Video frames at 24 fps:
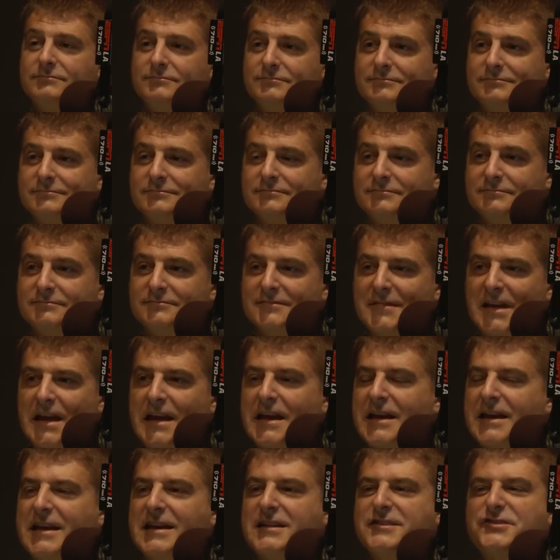He didn't quite
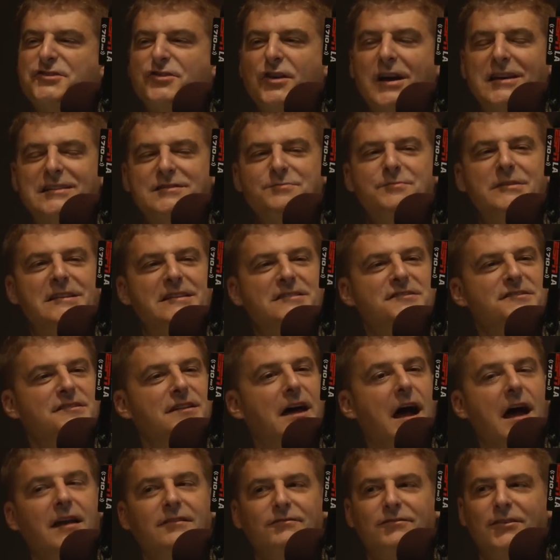make it. He strikes me as
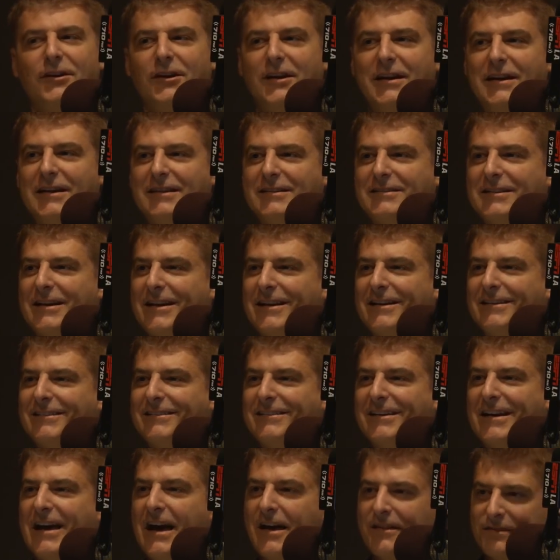not very
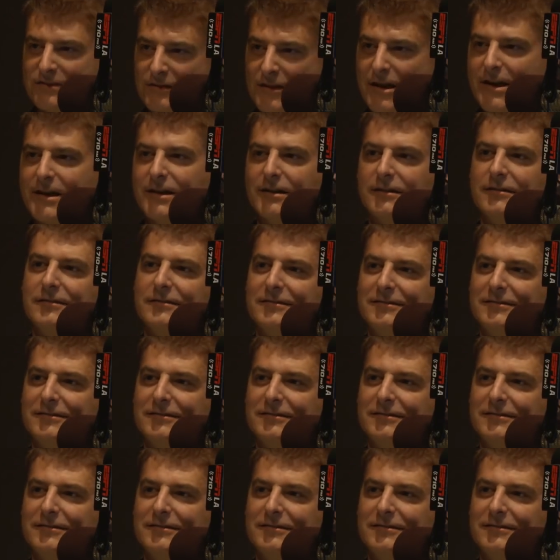athletic.